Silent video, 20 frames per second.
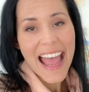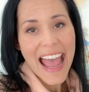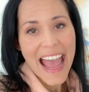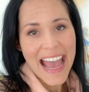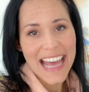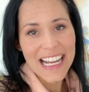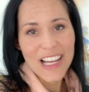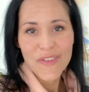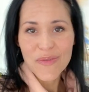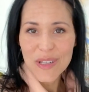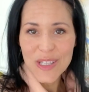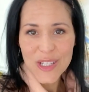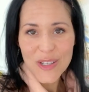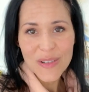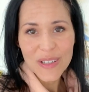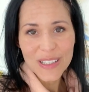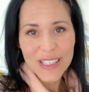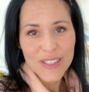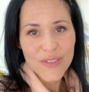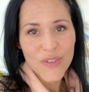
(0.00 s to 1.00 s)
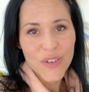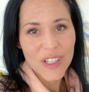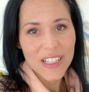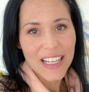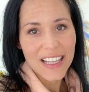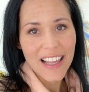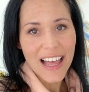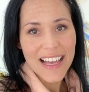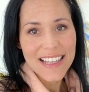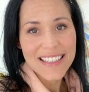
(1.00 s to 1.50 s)
And I've been doing this for the
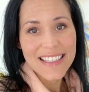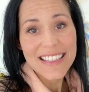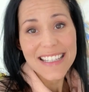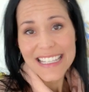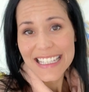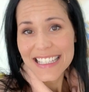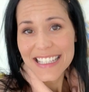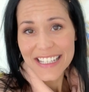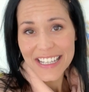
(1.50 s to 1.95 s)
last six